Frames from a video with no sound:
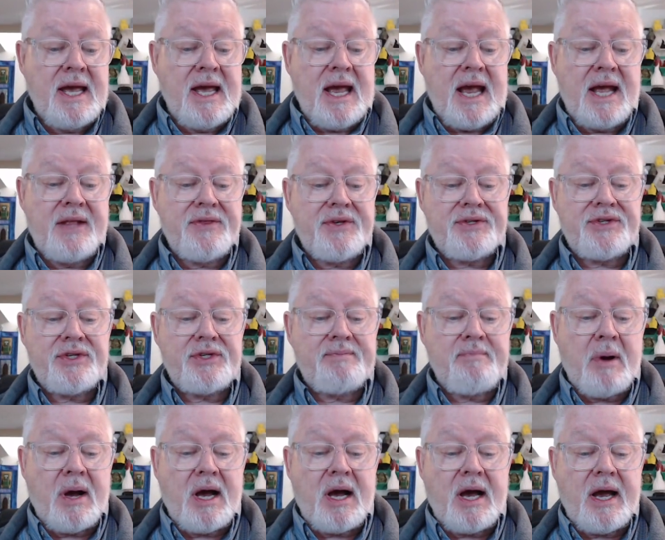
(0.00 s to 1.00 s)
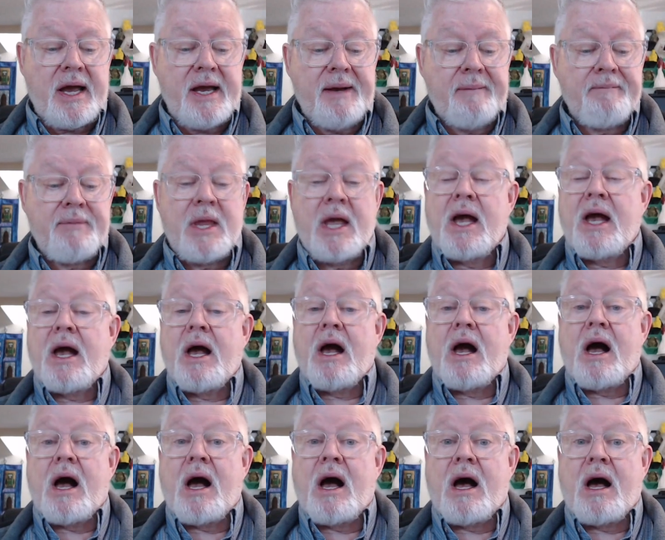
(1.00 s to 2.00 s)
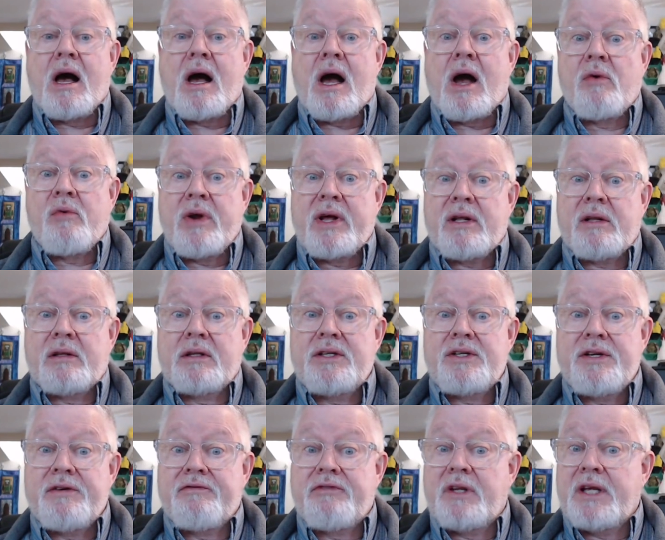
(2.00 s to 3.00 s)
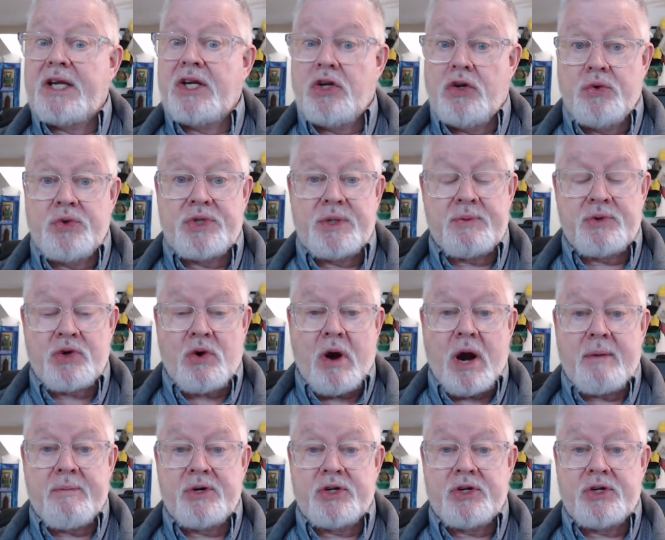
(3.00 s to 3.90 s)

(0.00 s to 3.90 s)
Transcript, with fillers: And this is by a relatively new subscriber